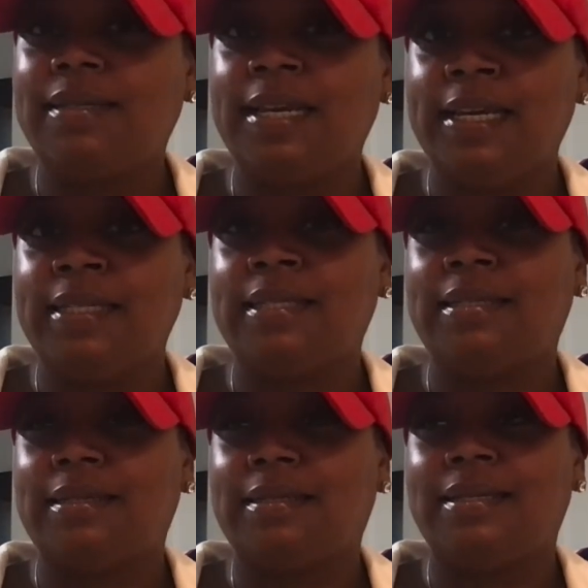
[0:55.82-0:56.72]

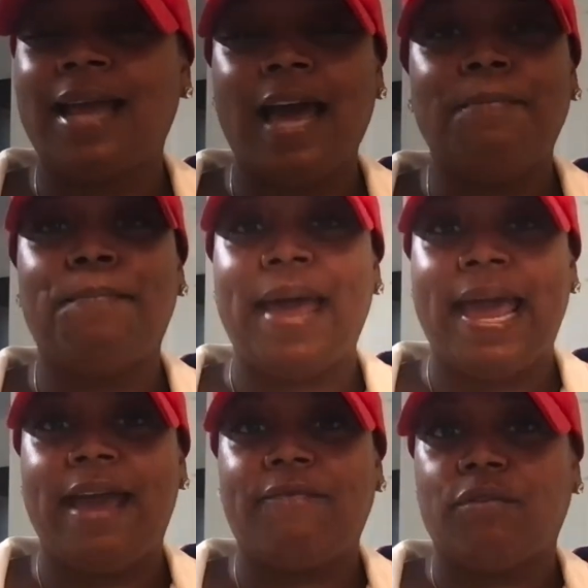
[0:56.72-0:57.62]
is not
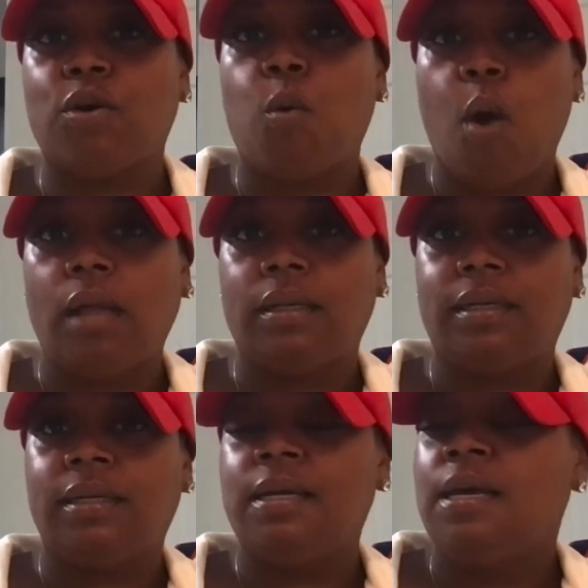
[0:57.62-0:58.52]
bad for the
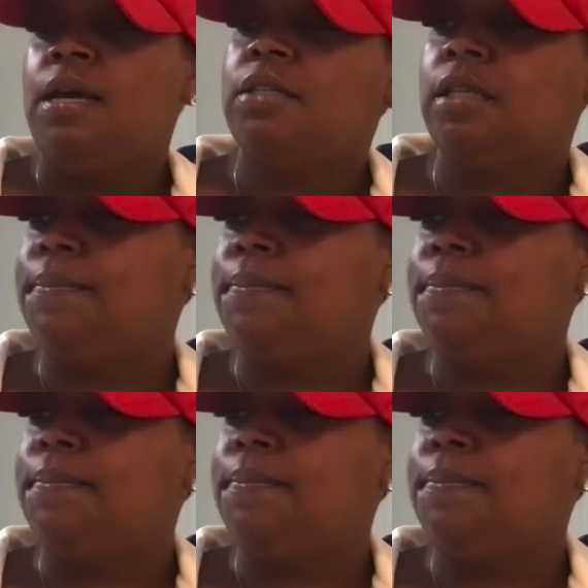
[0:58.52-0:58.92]
quality. So let me